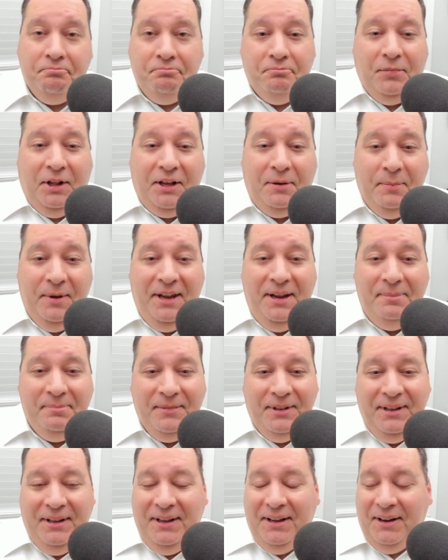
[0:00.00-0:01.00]
like me
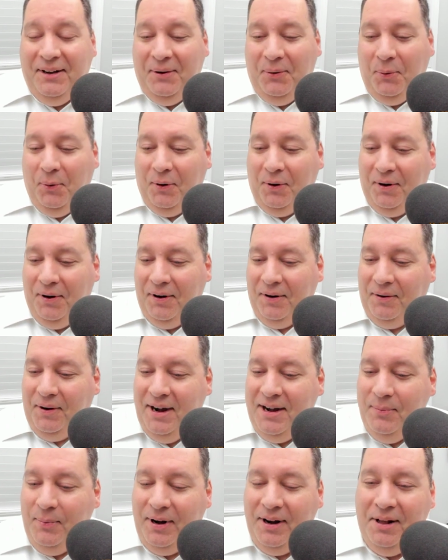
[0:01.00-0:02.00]
or
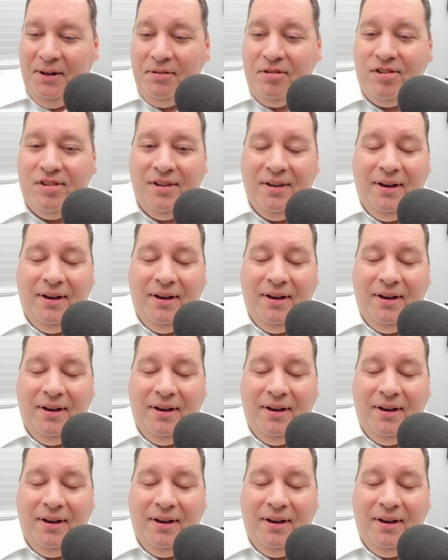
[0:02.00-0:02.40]
anyone else.